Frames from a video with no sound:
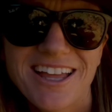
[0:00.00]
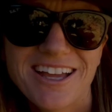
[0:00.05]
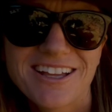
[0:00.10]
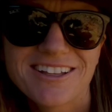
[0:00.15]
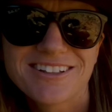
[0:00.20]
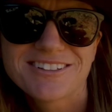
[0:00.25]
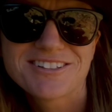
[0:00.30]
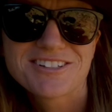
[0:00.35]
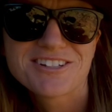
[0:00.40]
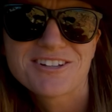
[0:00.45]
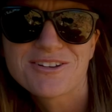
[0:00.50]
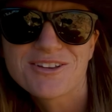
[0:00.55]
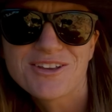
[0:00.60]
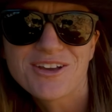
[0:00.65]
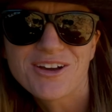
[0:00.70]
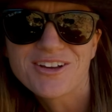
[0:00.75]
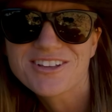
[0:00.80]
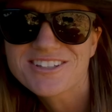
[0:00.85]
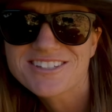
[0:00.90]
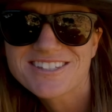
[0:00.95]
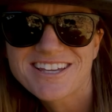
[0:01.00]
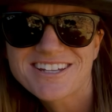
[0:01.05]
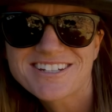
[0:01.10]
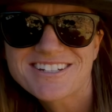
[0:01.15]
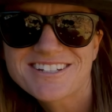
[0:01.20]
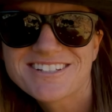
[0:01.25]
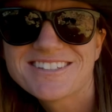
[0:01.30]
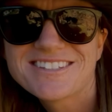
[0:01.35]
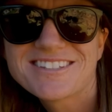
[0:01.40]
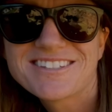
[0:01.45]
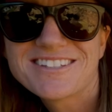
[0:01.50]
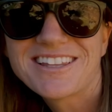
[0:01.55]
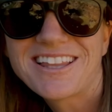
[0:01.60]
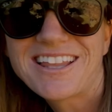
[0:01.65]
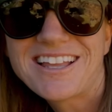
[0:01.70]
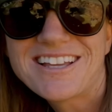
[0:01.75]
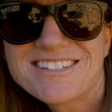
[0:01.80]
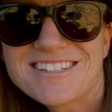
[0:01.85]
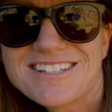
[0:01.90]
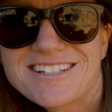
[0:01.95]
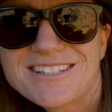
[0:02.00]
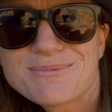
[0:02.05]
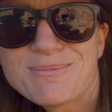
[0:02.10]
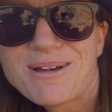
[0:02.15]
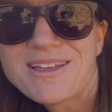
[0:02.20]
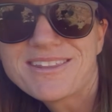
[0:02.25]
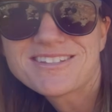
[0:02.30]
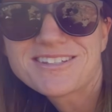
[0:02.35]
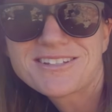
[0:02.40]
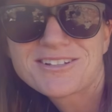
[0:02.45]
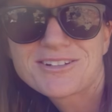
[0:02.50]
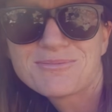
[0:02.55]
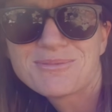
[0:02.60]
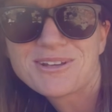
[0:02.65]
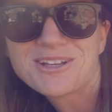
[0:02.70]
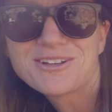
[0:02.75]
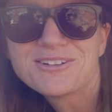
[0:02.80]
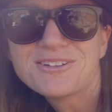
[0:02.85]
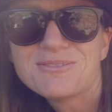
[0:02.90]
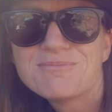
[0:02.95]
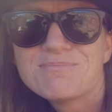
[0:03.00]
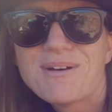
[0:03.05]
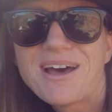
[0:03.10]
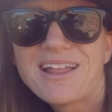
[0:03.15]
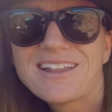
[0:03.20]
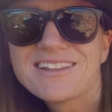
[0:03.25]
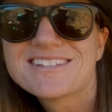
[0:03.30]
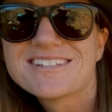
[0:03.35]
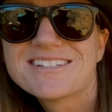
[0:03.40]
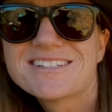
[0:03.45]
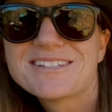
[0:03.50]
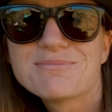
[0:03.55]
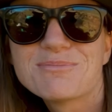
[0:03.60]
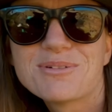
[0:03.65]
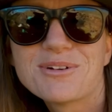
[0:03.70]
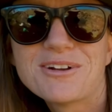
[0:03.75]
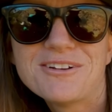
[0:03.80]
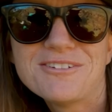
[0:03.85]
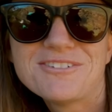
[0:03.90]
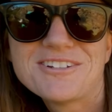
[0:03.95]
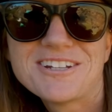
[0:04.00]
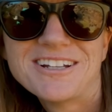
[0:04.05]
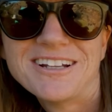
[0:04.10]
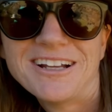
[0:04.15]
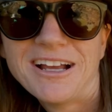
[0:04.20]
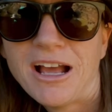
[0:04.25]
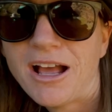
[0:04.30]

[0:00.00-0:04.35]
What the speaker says: like 2 yoga sessions in the last 6 months. Should be good. Balance has improved.